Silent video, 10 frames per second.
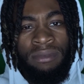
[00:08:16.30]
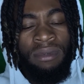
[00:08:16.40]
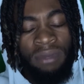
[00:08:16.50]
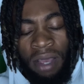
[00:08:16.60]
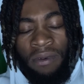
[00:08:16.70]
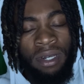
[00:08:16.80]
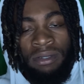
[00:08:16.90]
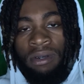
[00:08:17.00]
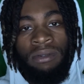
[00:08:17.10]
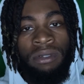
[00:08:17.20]
I'm not right.
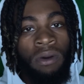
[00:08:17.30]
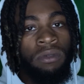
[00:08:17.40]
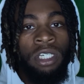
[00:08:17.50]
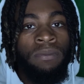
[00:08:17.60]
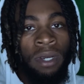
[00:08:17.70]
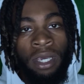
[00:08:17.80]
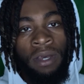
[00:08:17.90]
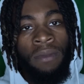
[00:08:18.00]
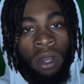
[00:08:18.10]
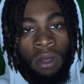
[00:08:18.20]
No, don't just bring him
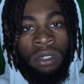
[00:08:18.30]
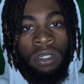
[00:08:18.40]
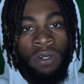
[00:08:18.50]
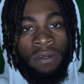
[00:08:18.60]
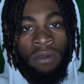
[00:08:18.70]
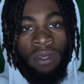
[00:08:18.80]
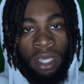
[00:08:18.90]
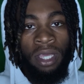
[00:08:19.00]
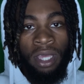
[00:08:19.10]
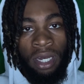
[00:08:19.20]
along the trip so he
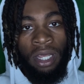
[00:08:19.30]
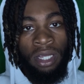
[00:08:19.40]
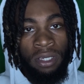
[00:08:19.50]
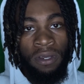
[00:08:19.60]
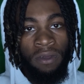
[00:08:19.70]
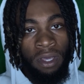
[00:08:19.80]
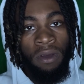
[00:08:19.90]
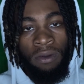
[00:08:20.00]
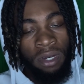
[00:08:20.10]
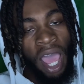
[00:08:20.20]
can get this and he can
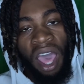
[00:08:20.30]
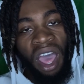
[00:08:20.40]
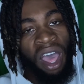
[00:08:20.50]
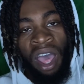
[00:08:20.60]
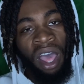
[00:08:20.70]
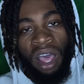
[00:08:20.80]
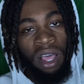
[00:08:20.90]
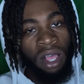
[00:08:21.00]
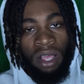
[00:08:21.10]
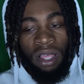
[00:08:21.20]
go. Nah.
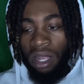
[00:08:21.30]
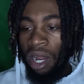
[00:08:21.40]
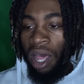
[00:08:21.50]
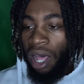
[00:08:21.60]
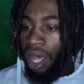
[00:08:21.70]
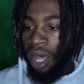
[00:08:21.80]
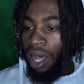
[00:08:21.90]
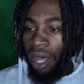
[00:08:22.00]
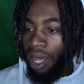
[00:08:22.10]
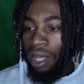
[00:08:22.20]

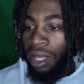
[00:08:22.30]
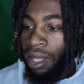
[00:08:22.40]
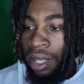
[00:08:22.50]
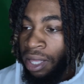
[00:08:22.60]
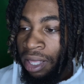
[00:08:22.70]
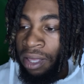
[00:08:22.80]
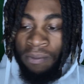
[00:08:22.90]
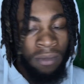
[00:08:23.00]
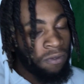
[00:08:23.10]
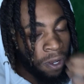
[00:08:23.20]
ah,
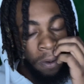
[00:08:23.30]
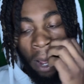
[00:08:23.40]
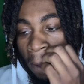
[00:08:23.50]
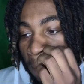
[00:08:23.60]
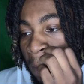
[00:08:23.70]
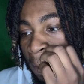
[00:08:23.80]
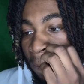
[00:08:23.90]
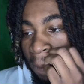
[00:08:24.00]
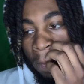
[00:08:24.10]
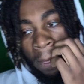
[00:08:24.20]
But Freddie Watt, man.
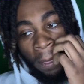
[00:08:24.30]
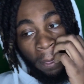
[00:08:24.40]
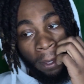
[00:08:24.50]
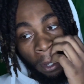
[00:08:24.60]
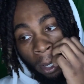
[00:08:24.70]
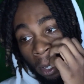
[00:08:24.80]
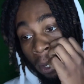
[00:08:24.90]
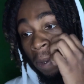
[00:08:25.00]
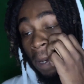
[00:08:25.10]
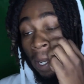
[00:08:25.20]

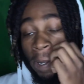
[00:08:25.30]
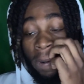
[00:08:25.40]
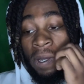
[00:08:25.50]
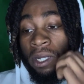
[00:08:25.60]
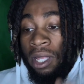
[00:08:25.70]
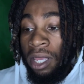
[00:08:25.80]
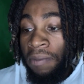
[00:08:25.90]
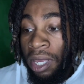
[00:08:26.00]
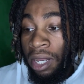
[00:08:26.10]
Keep doing your thing, man.